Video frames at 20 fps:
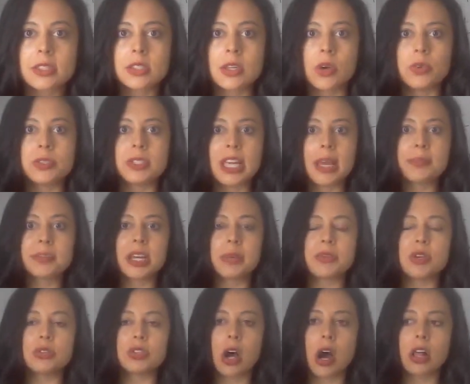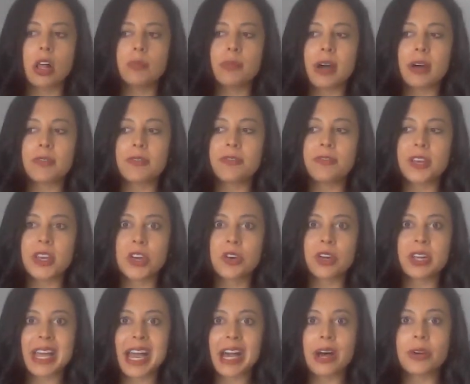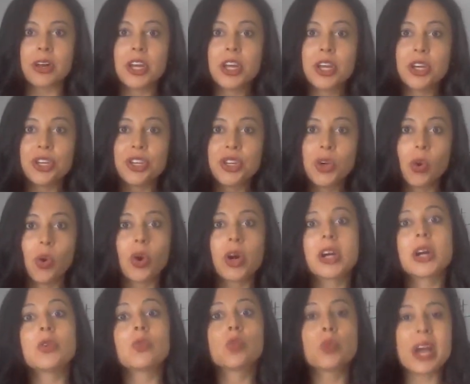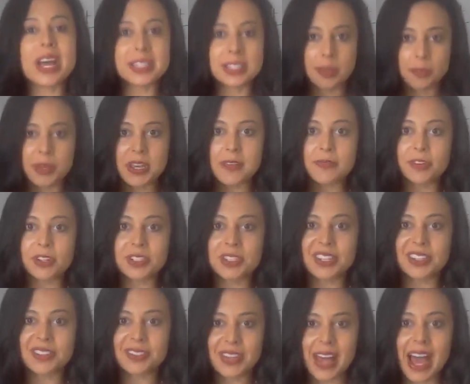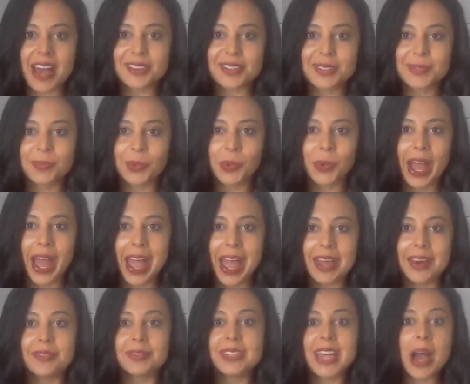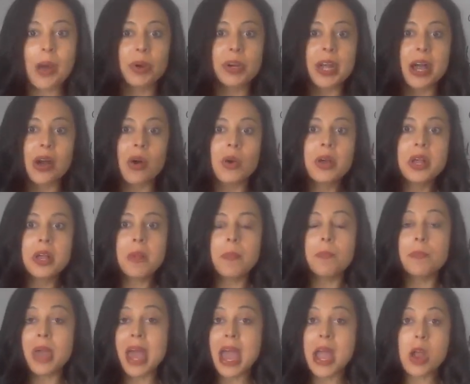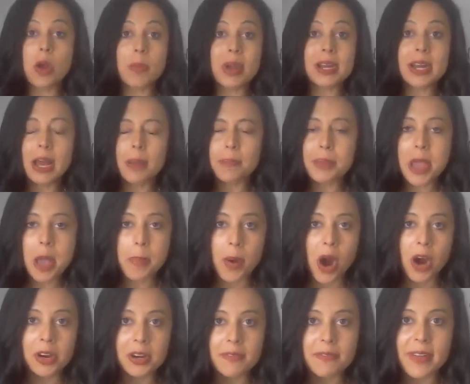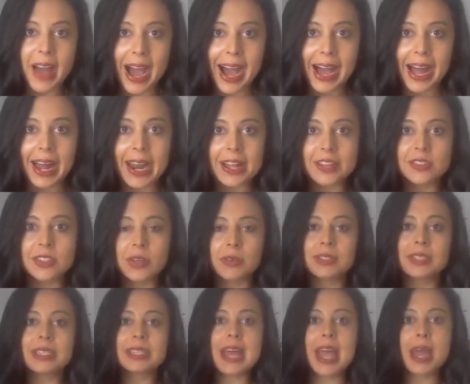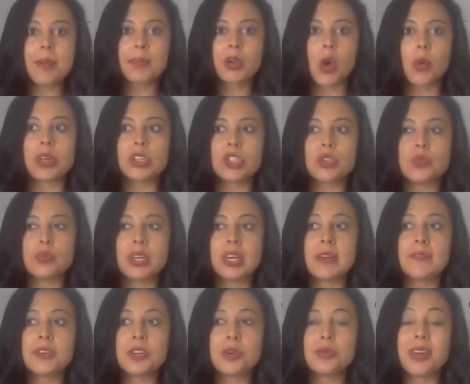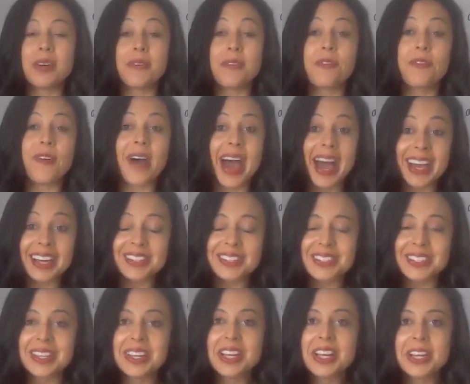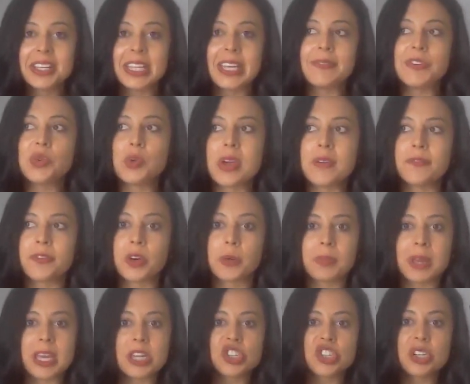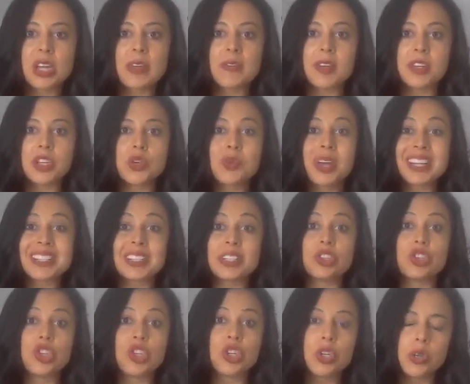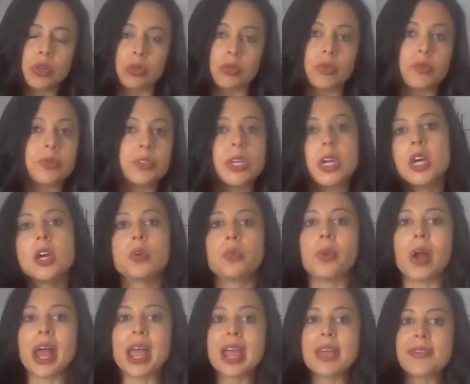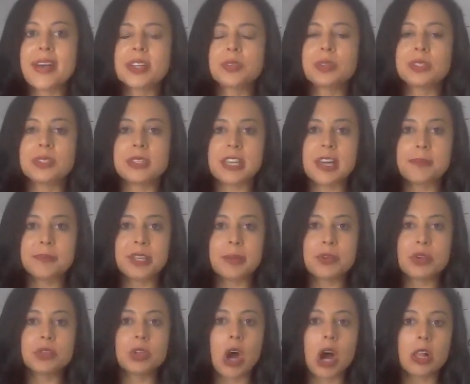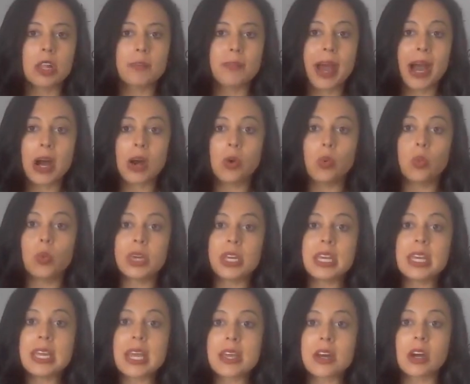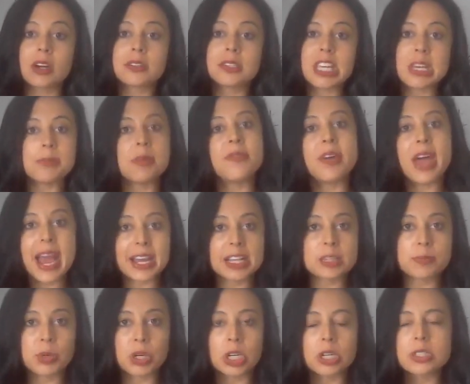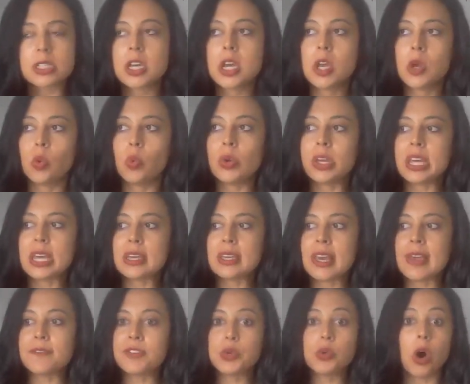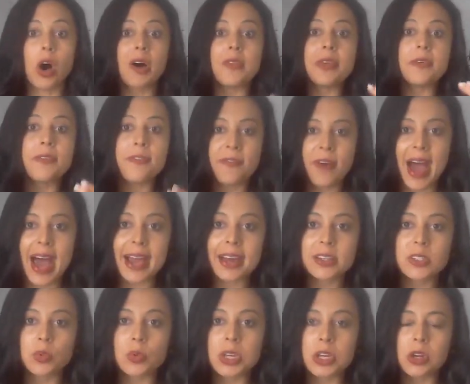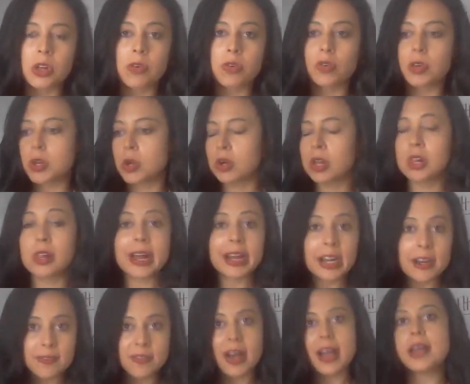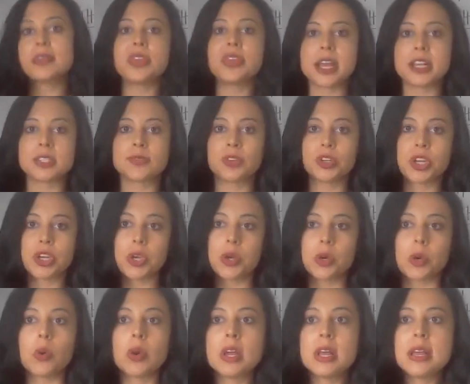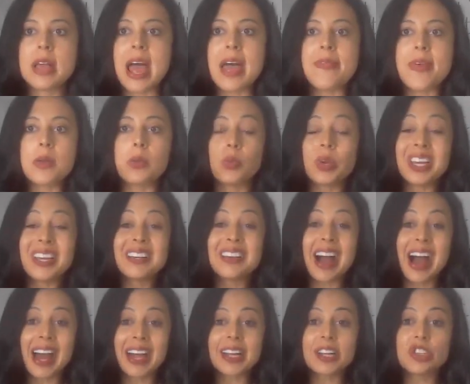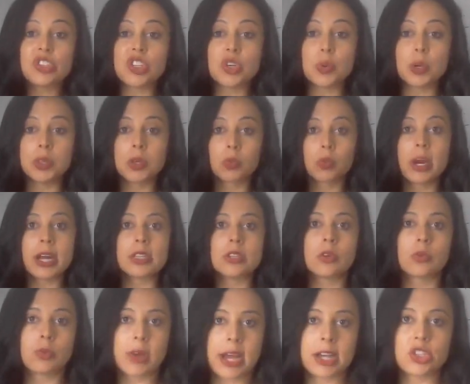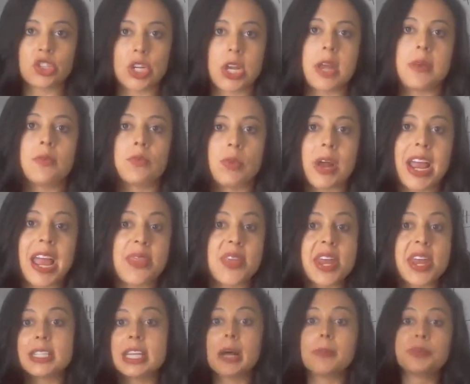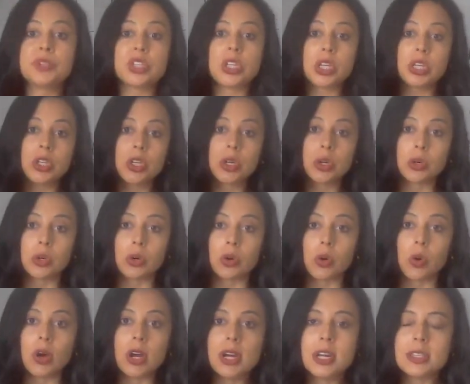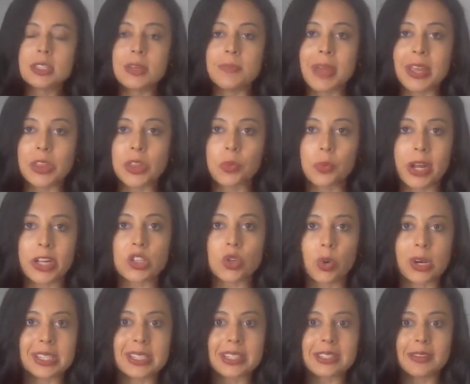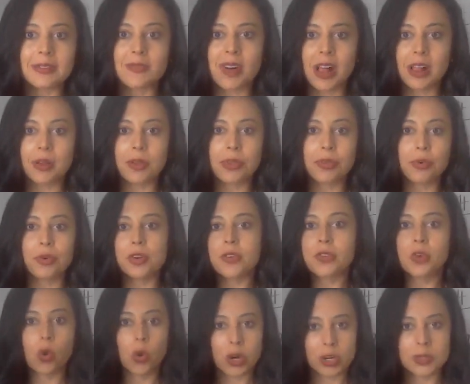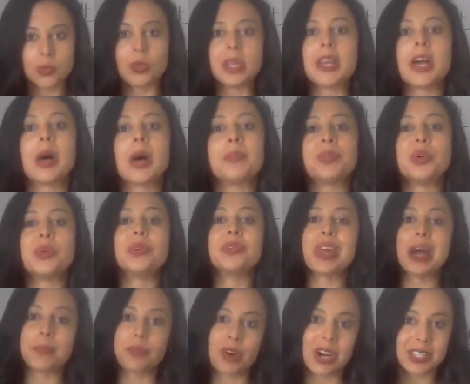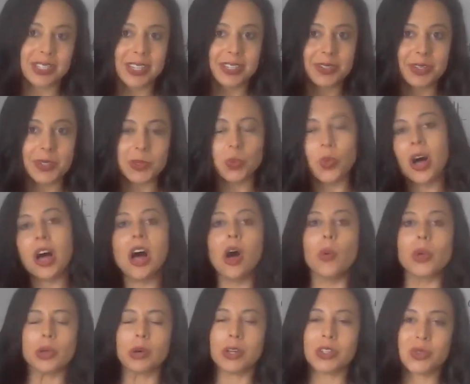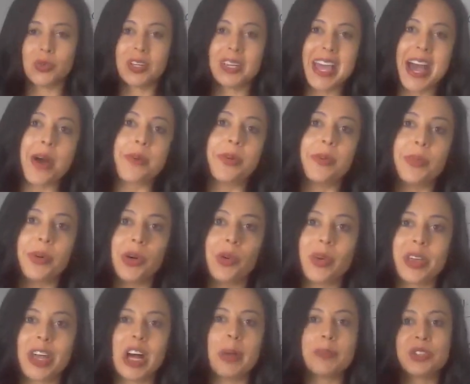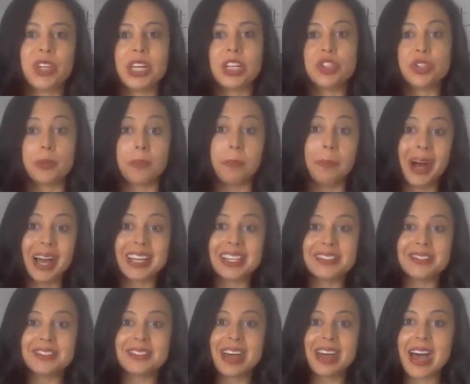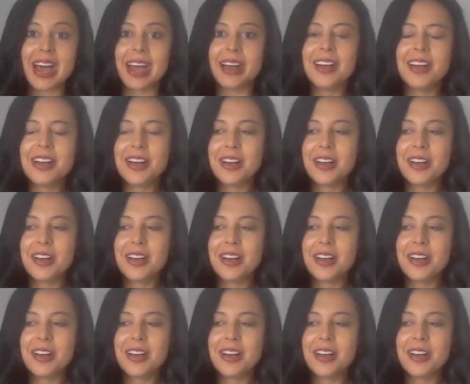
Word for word: So CMW is all about figuring out your recipe for success, okay? And sourdough may or may not be a part of that. And so today I'm going to give you the facts give you information, and then you get to choose, right? And that's what CMW is all about. We and our team of experts, we give you all the facts, we you know clarify things for you, and then we guide you in the right direction, right? And then it's up to you to make the right choices and follow through. And of course, we help you in that process as well. We hold you accountable. We help change your mindset.